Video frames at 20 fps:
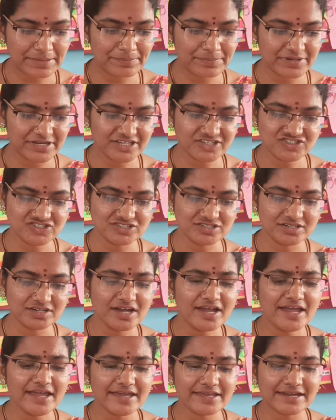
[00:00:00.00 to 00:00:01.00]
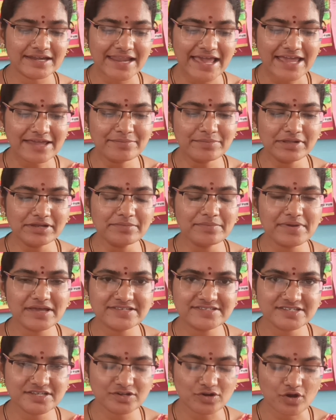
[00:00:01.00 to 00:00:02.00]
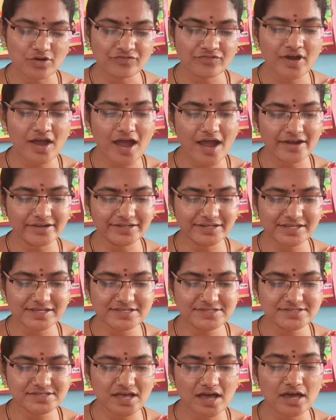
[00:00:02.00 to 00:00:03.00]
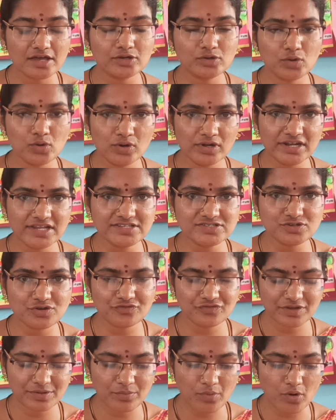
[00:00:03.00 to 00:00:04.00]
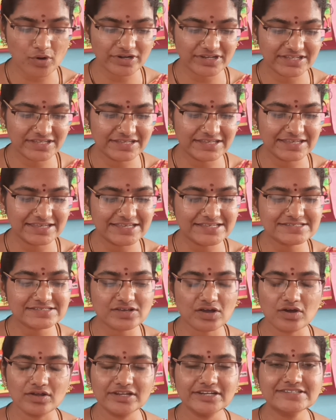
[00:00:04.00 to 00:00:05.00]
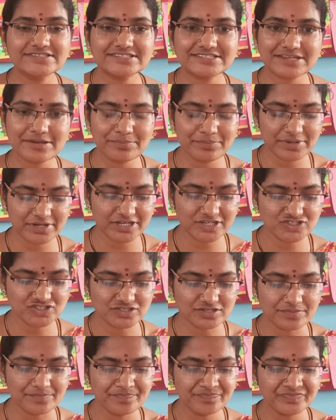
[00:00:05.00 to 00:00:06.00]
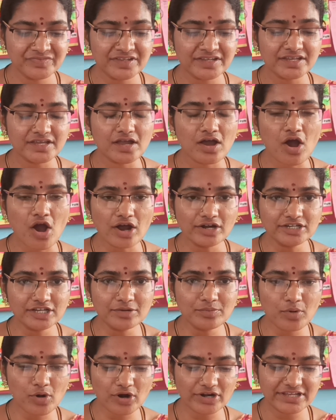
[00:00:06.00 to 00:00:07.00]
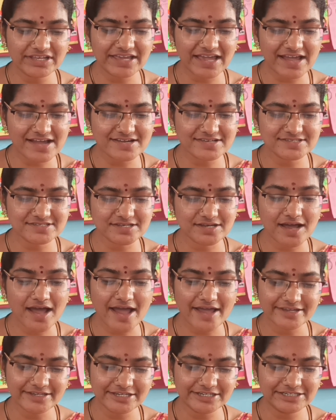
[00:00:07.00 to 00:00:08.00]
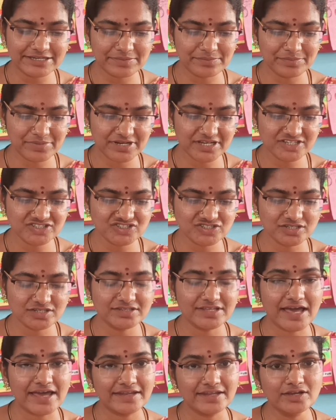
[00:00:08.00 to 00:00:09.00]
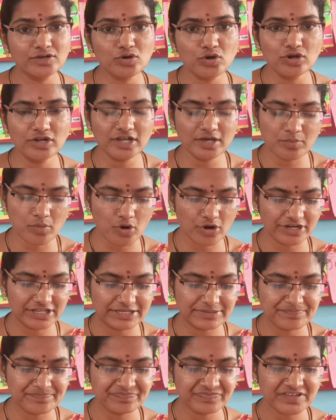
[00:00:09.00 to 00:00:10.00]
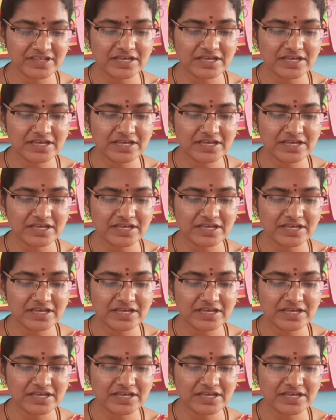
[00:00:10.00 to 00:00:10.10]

Temperature, a reliable measure of hotness or coldness of a body, is called its temperature. A hotter body has a higher temperature than a colder body.